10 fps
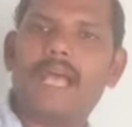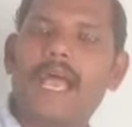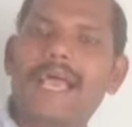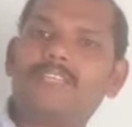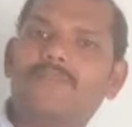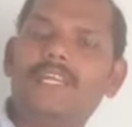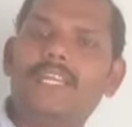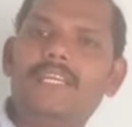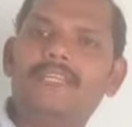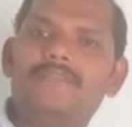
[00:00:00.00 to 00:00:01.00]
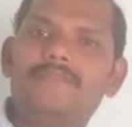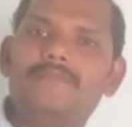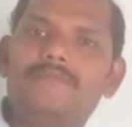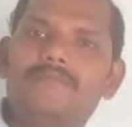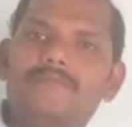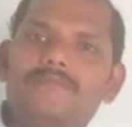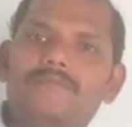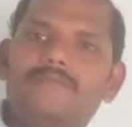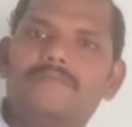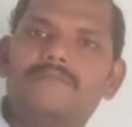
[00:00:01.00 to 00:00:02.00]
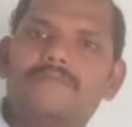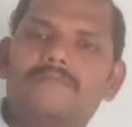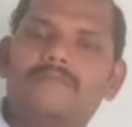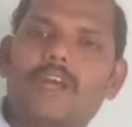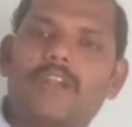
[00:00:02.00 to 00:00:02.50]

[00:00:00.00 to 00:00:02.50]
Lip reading: Actually, the